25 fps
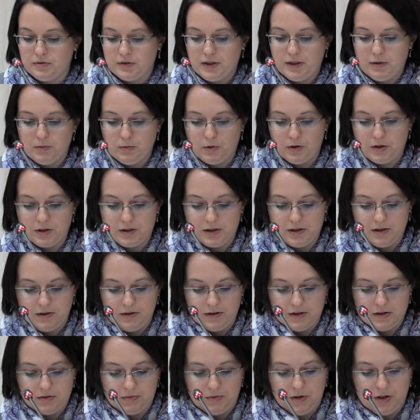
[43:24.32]
frameworks
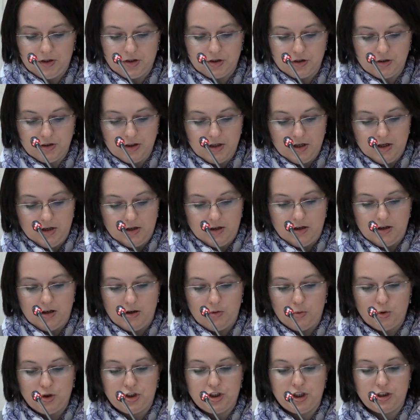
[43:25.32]
in this region,
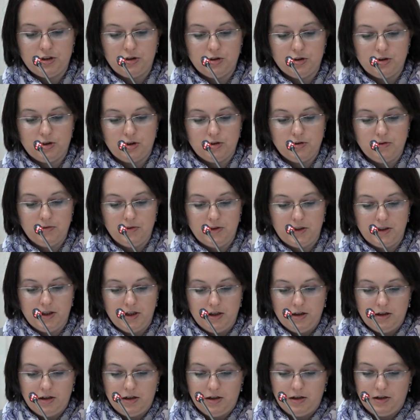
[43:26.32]
which are not
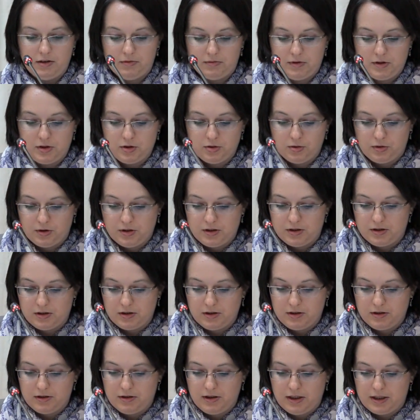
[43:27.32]
only
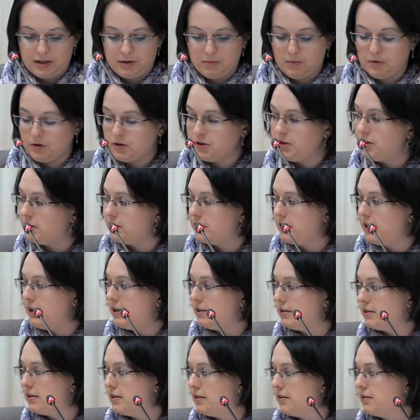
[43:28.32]
resource export
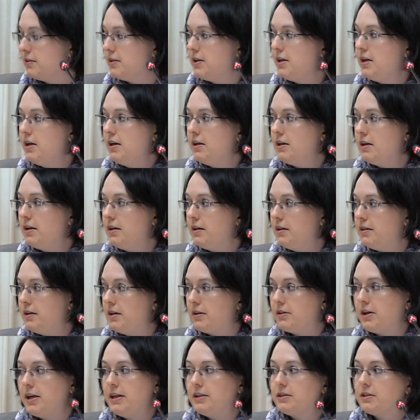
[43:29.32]
oriental.
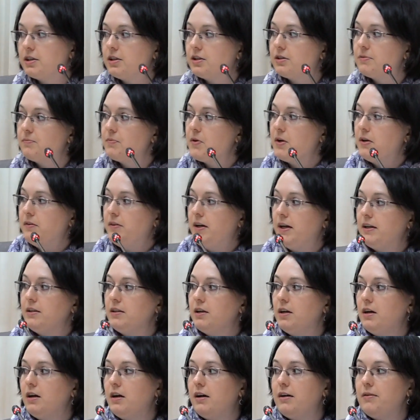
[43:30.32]
Oriented.
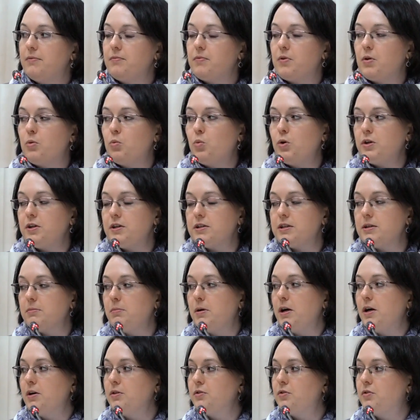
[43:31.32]
Then, what is
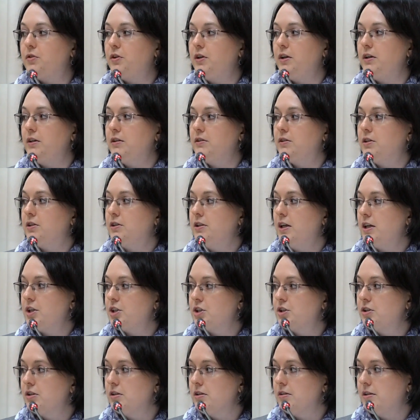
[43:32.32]
about the
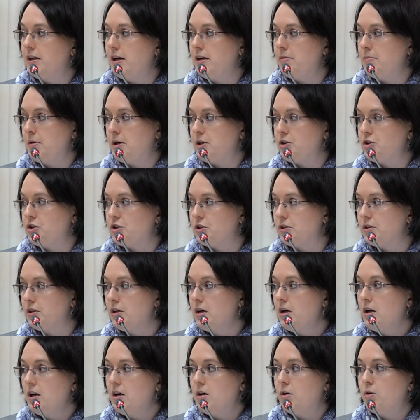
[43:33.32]
international
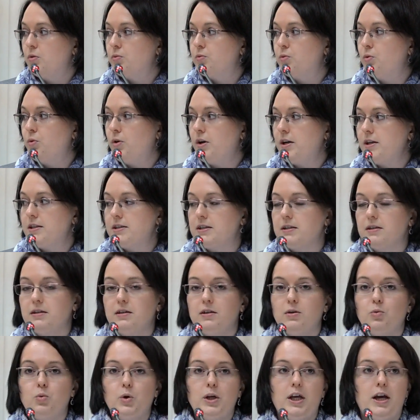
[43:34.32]
dimension? Of course,
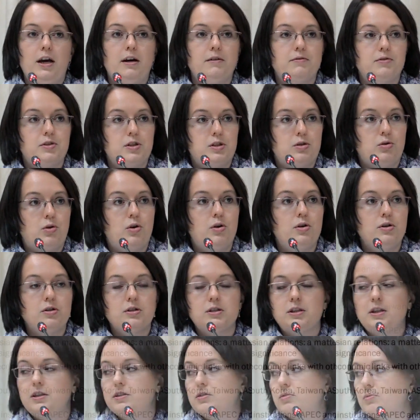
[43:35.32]
we have strong